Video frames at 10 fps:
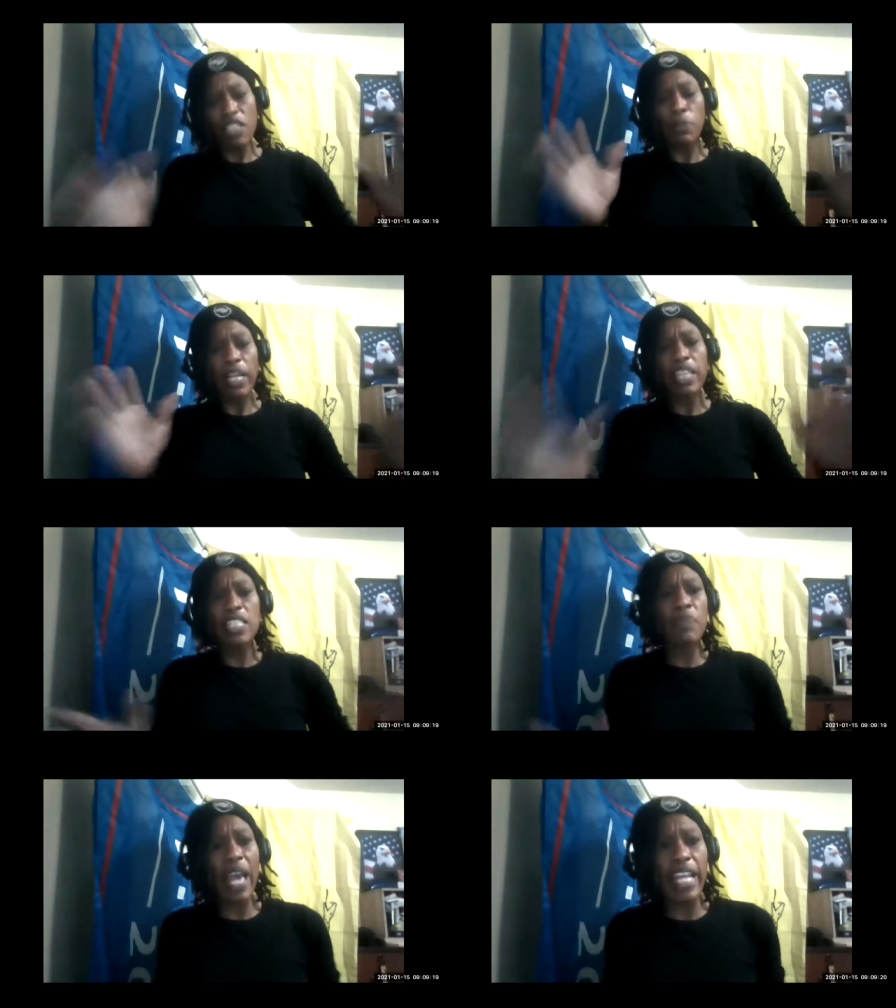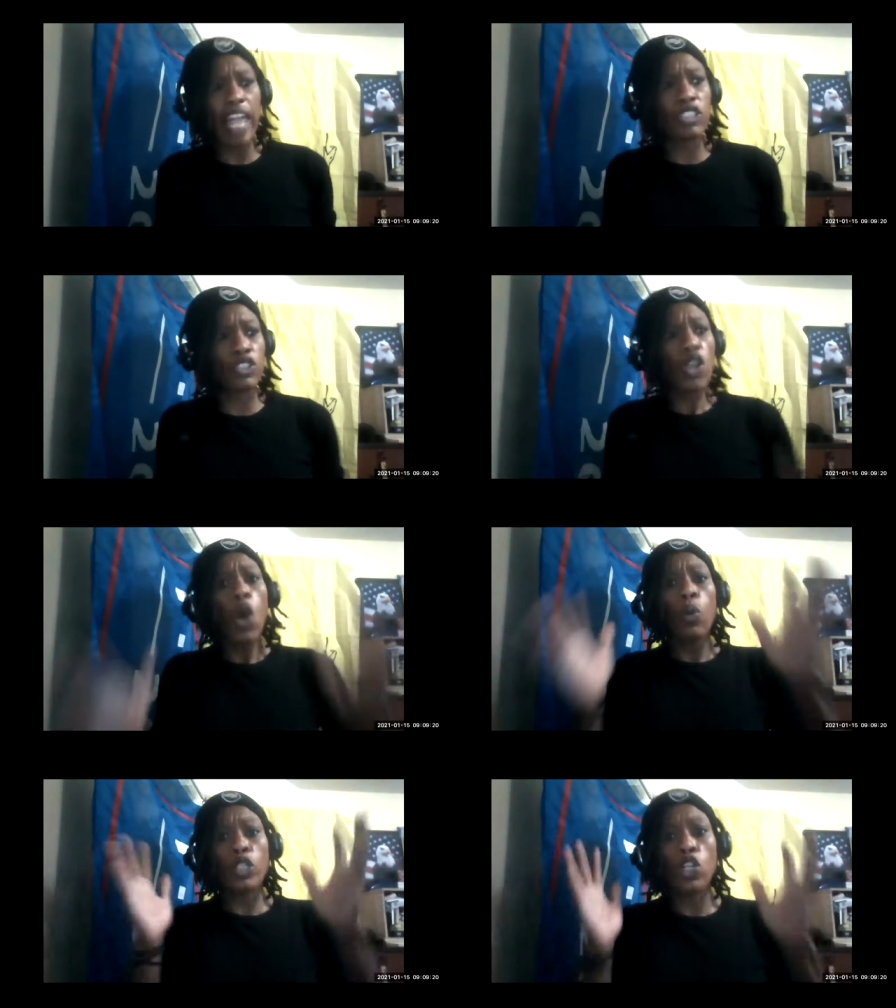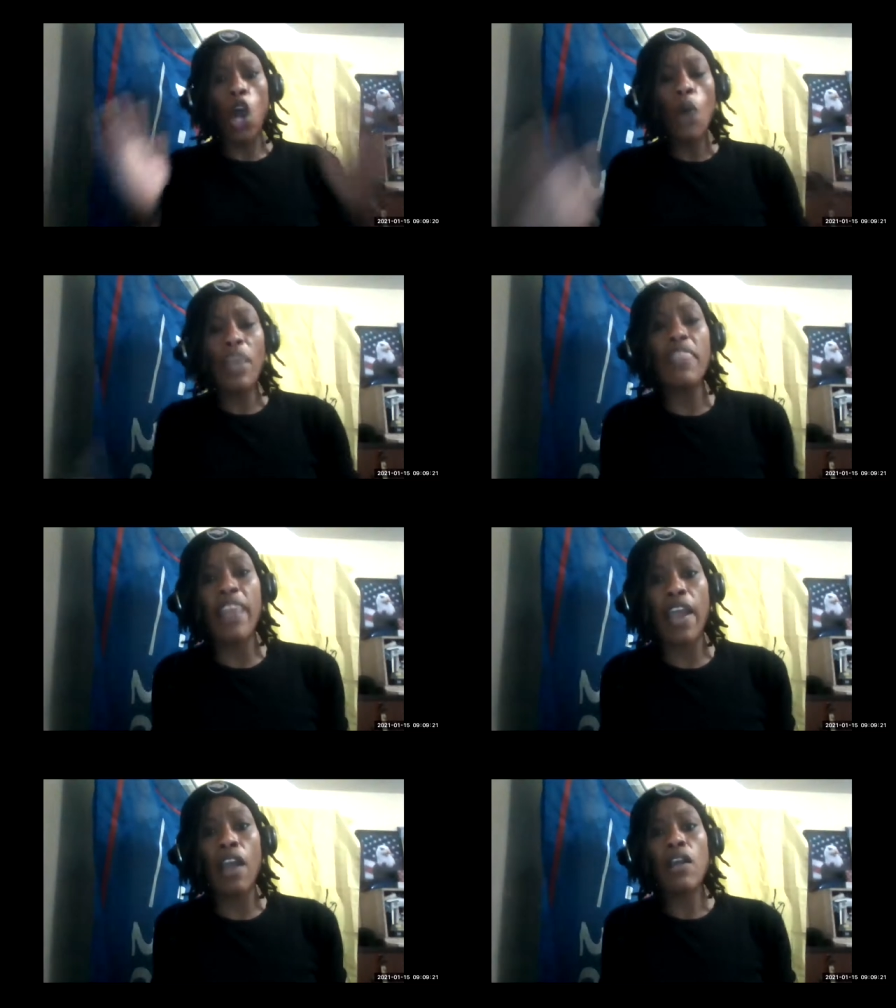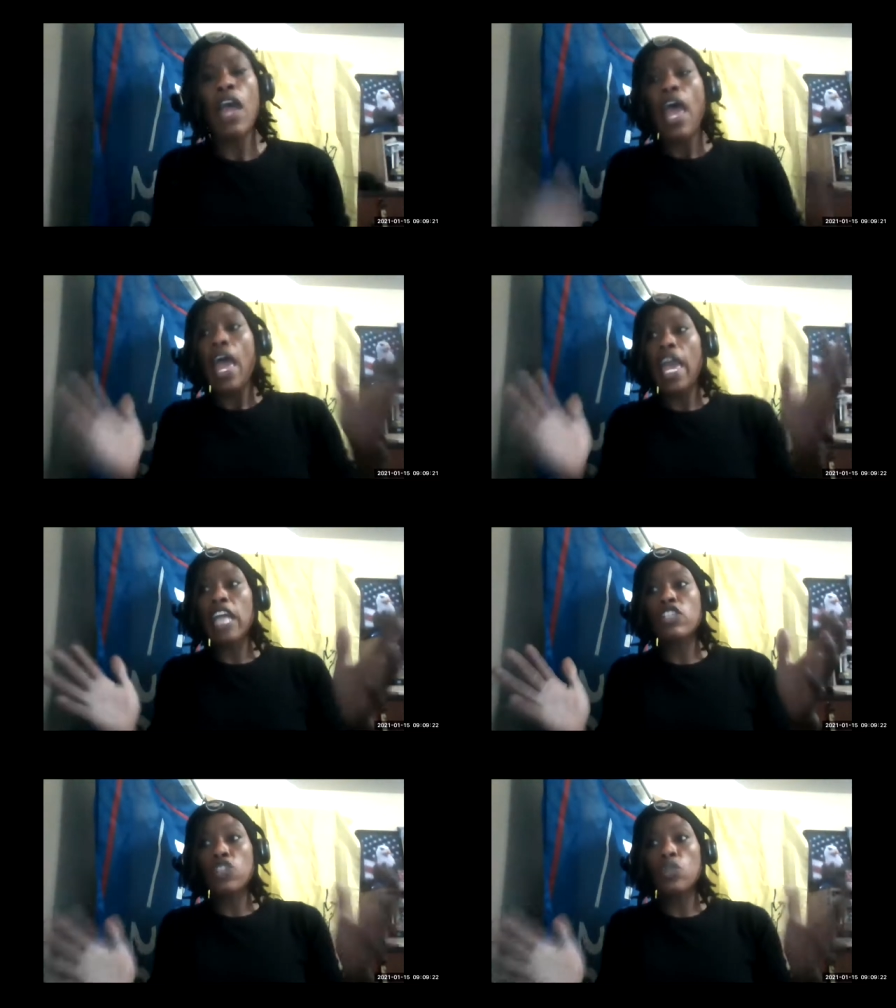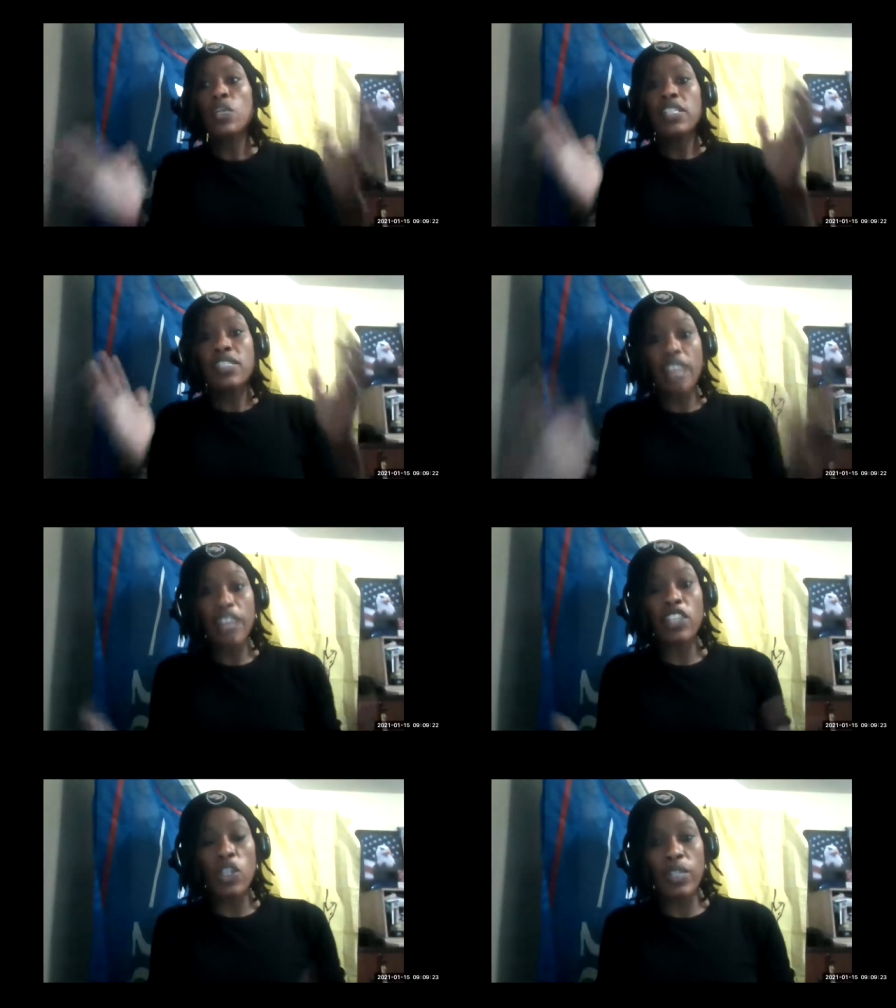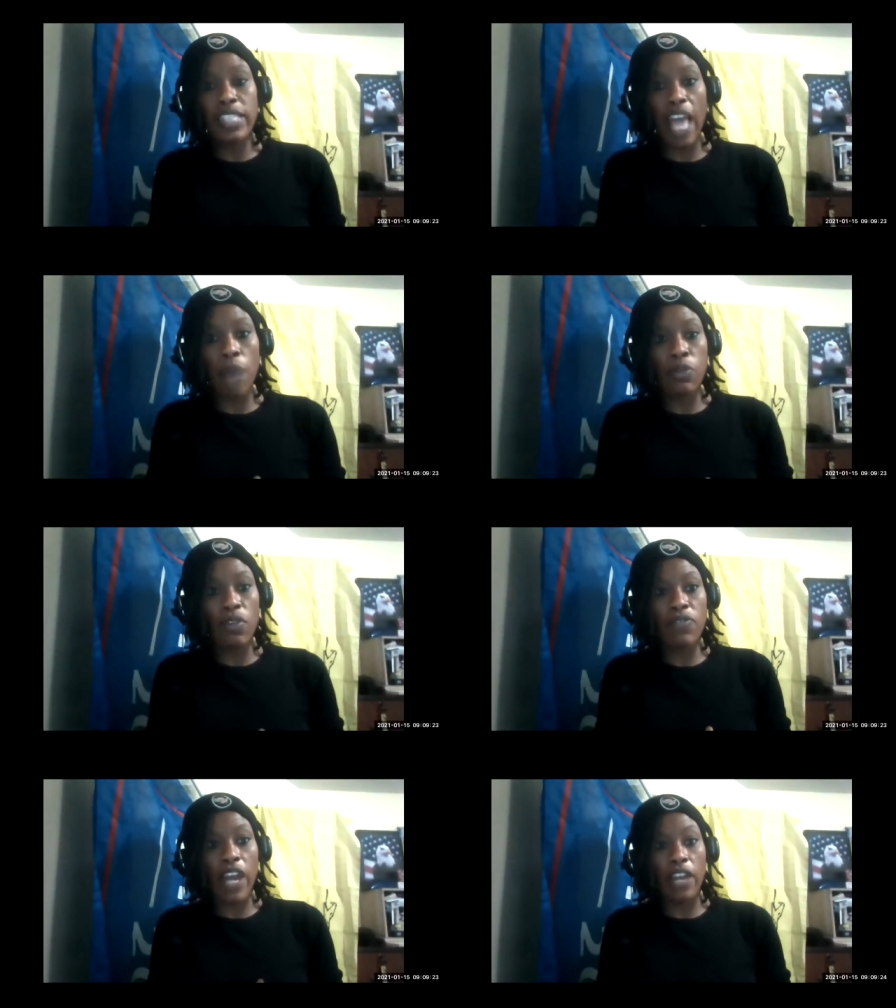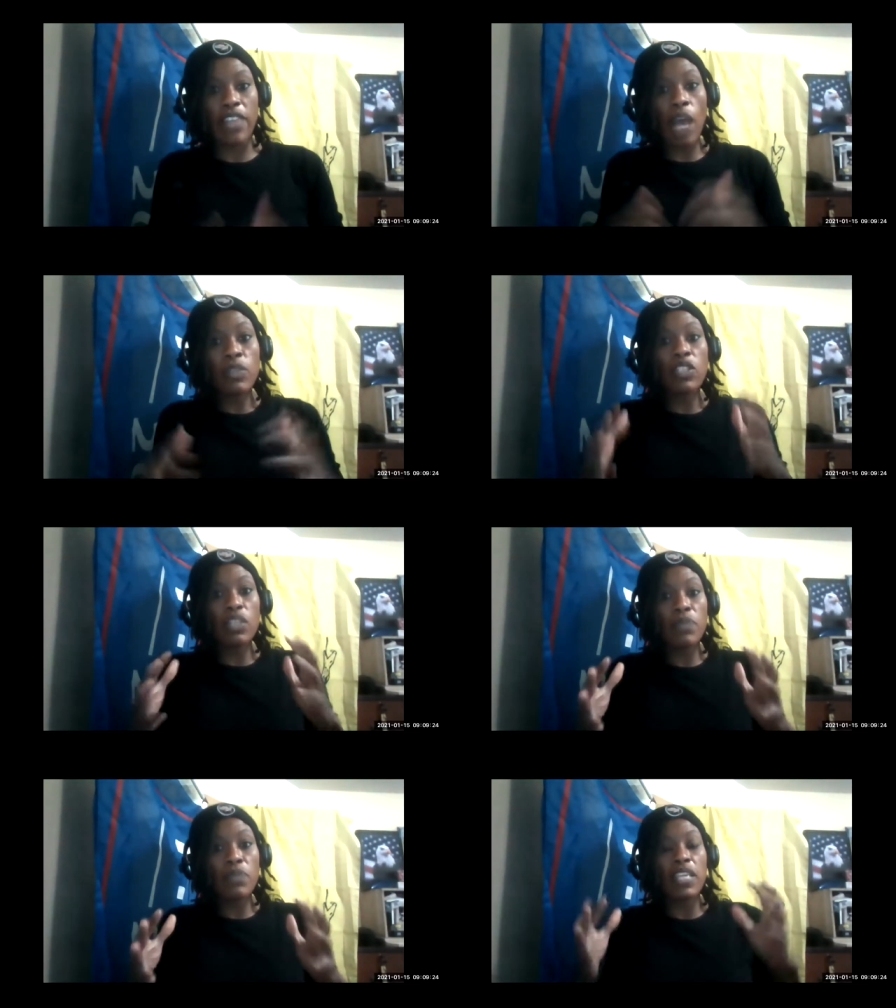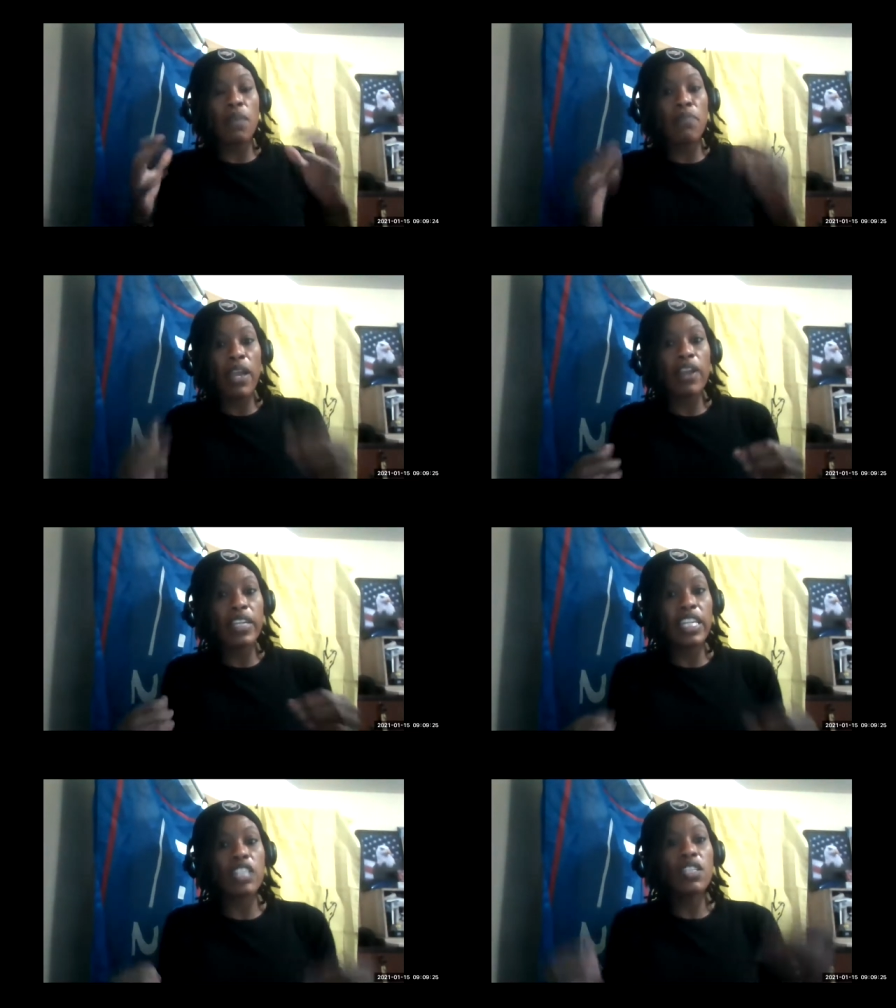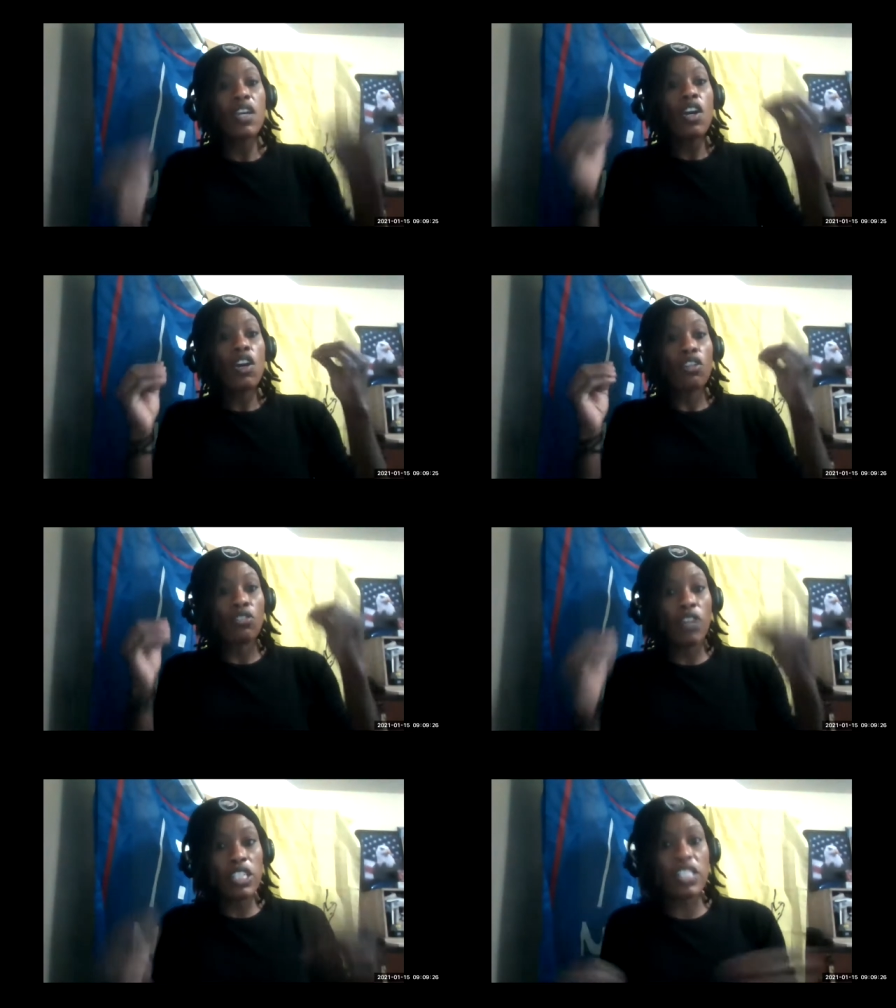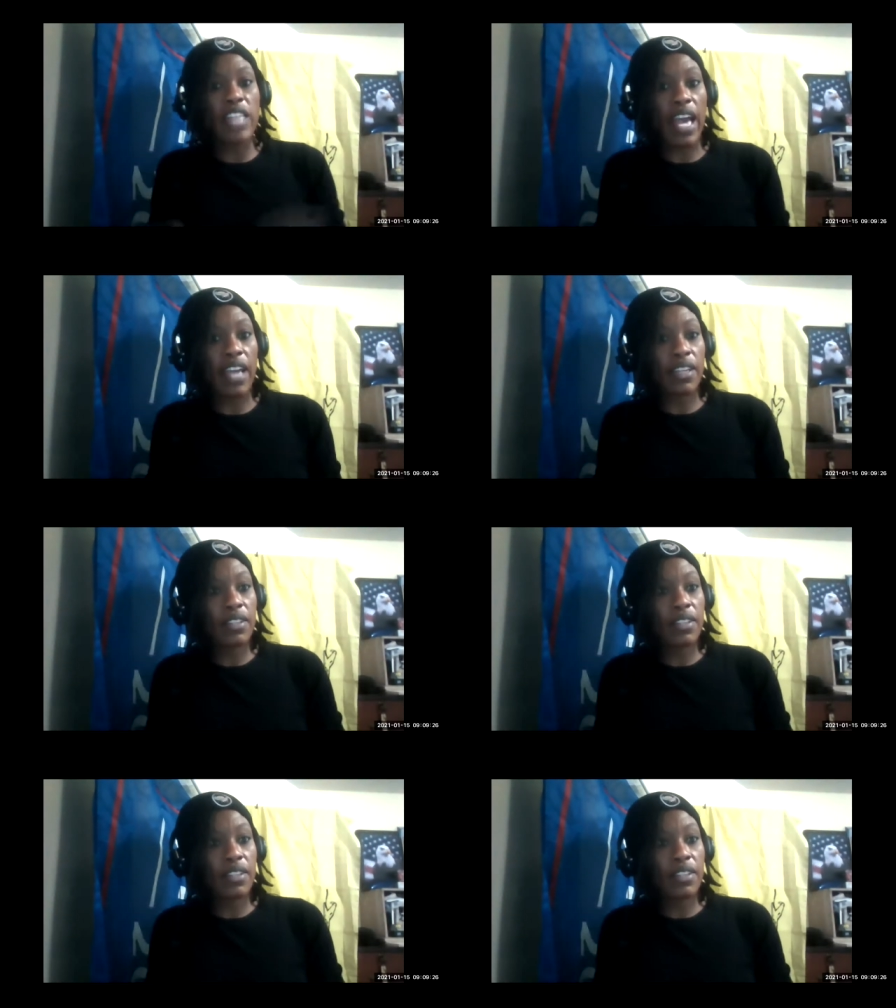The plan of these bad actors were to go in there and to set the US Capitol on fire. That was going to be the American Reichstag